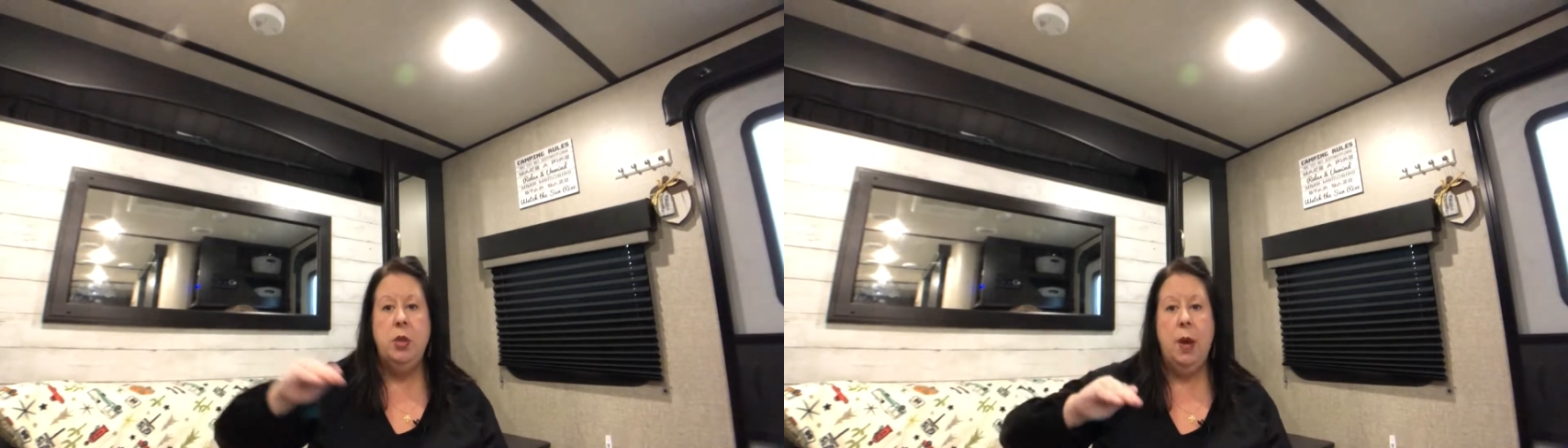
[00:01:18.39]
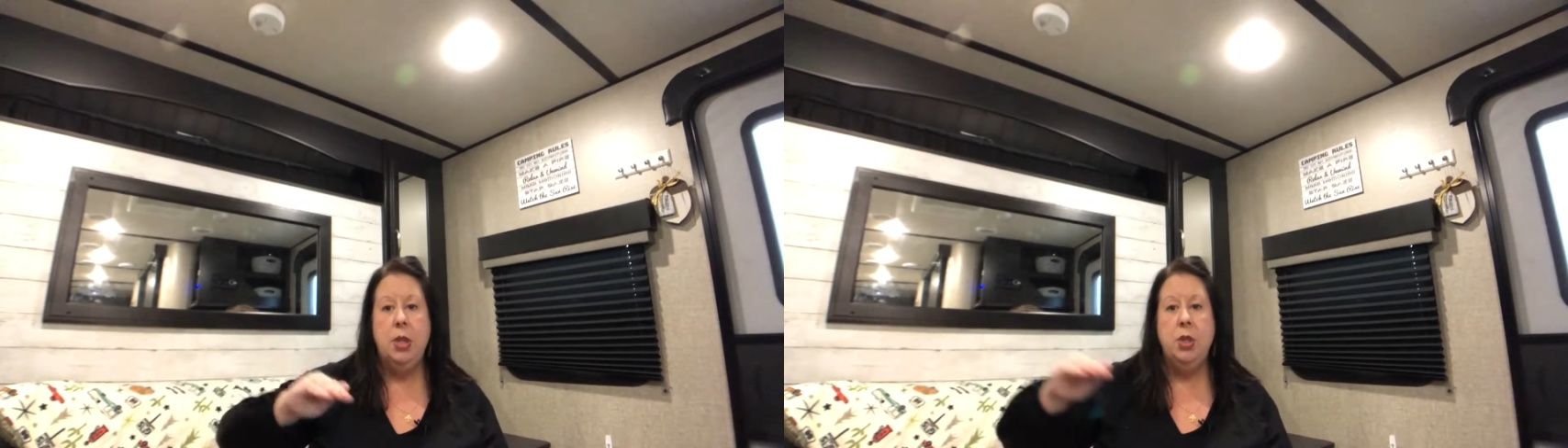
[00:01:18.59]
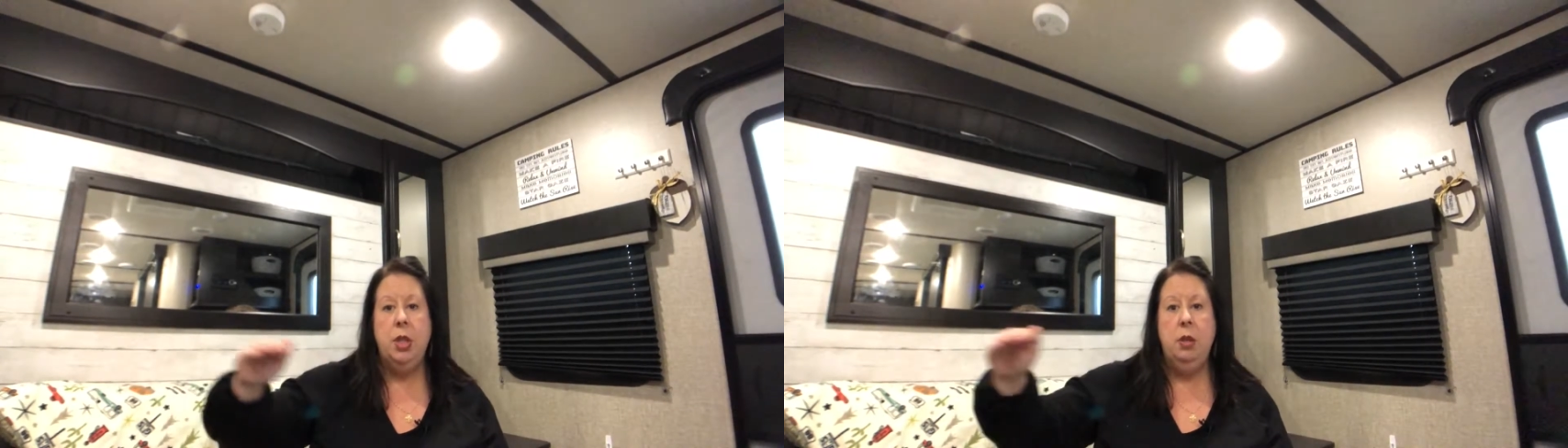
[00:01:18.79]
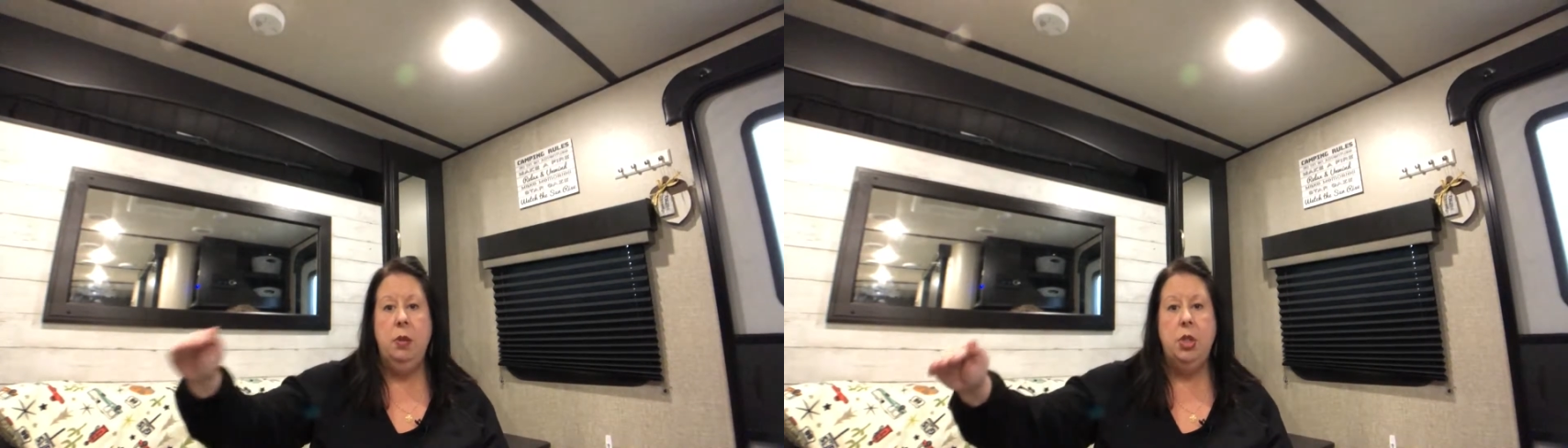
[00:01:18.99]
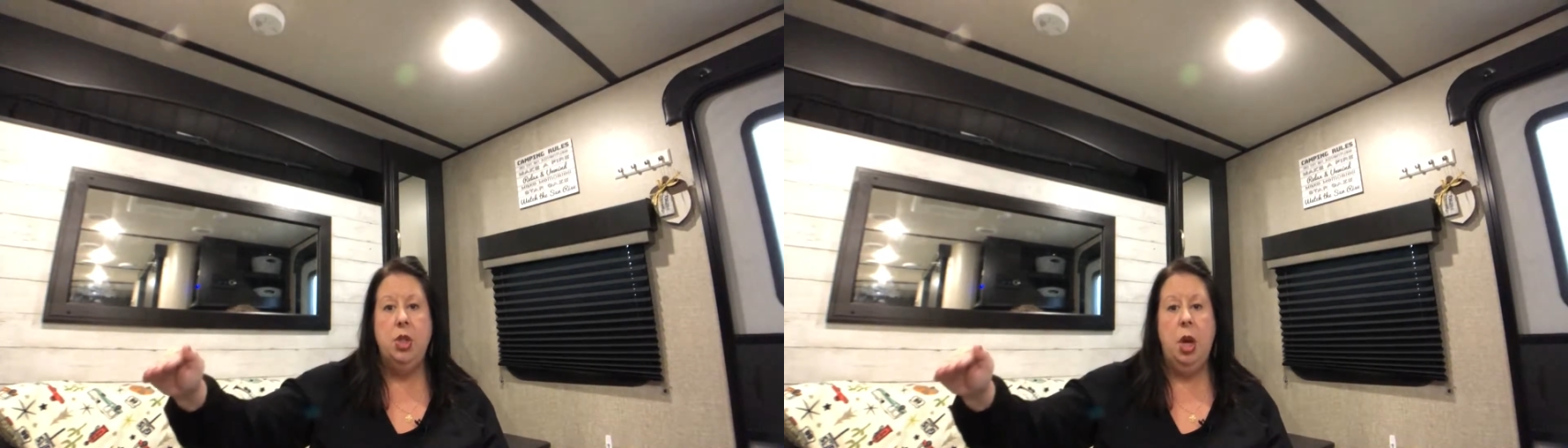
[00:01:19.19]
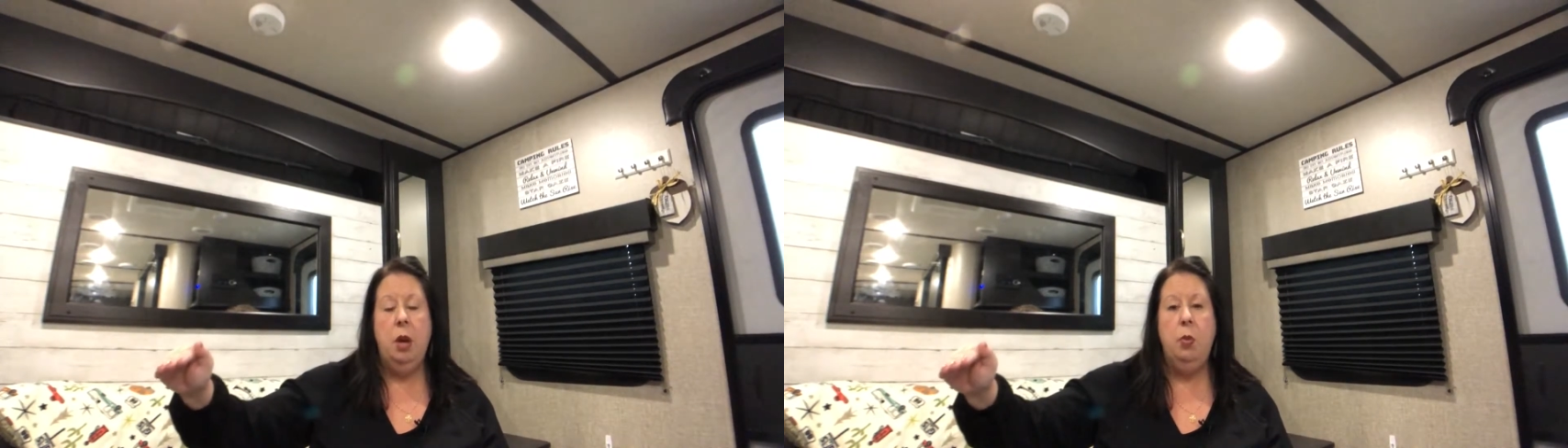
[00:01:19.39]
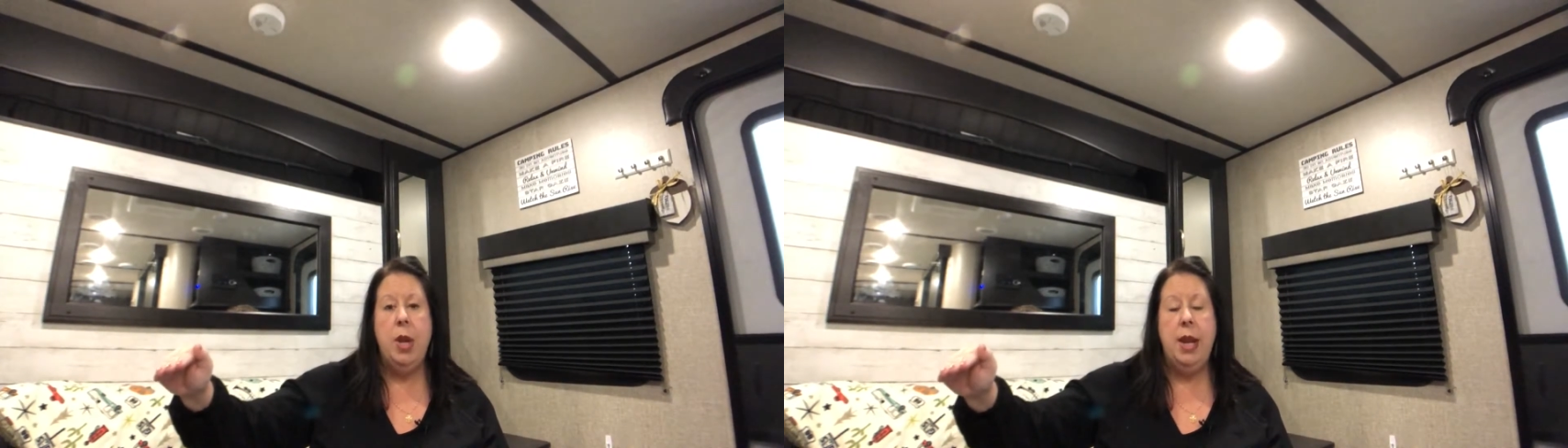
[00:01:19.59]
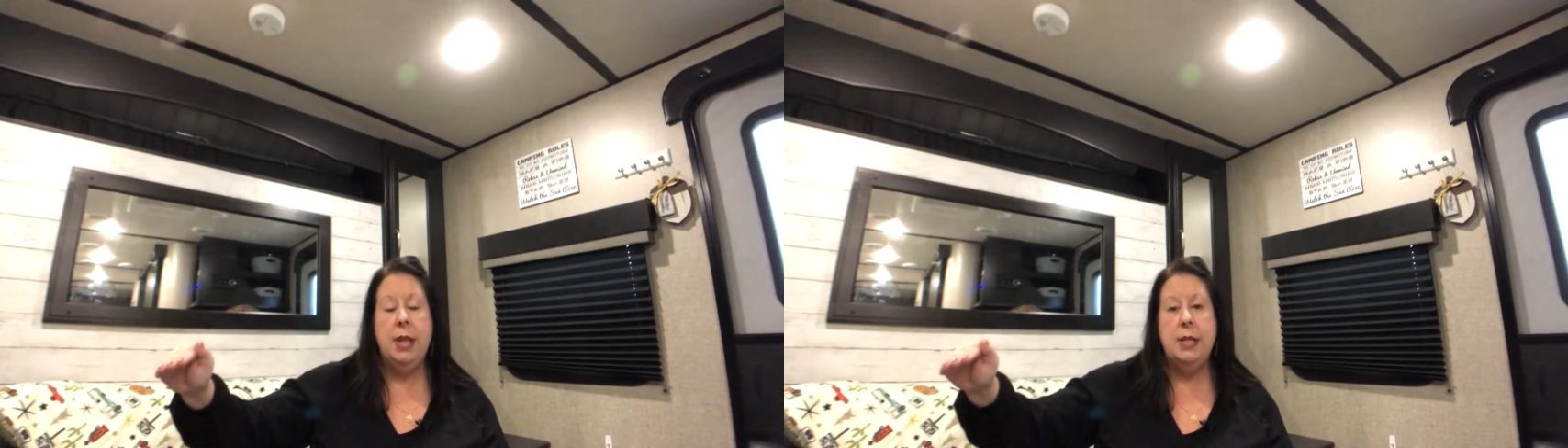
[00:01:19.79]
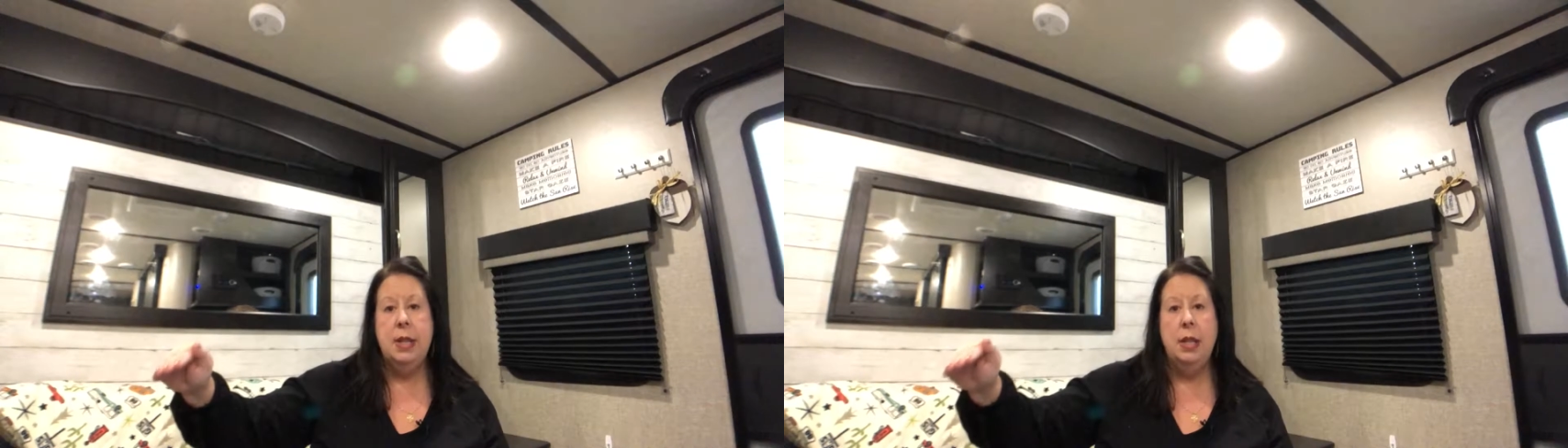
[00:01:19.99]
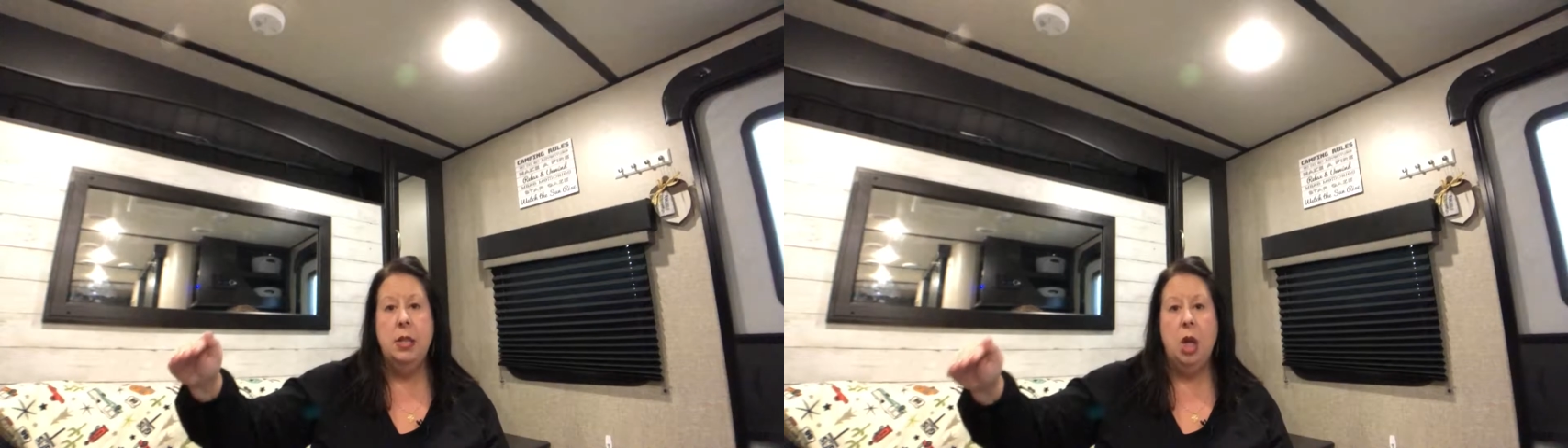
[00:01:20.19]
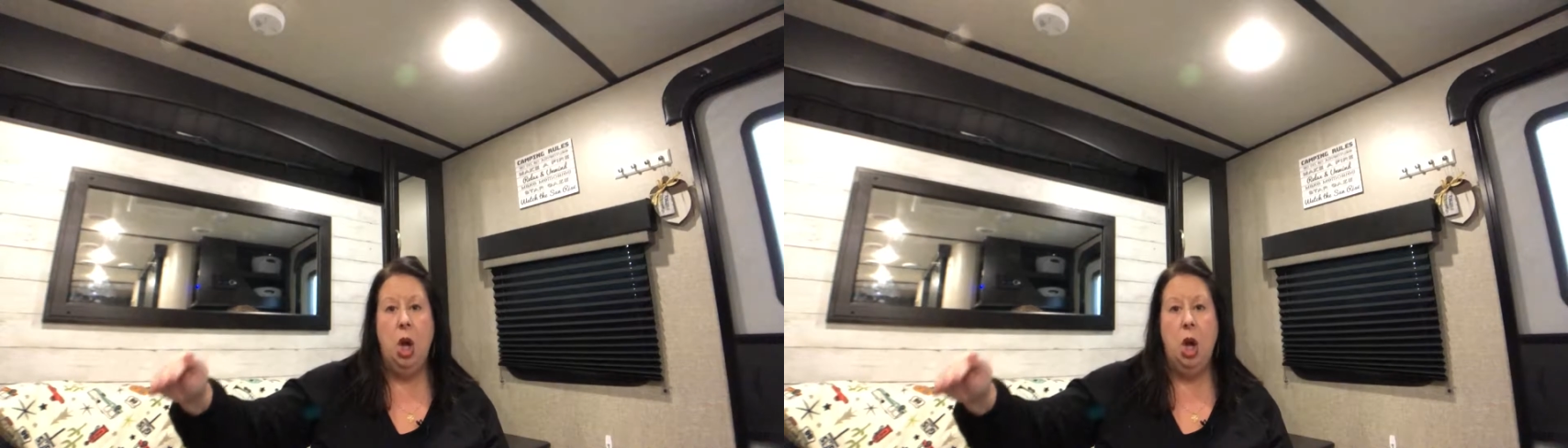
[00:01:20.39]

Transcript: to actually do its job when it extends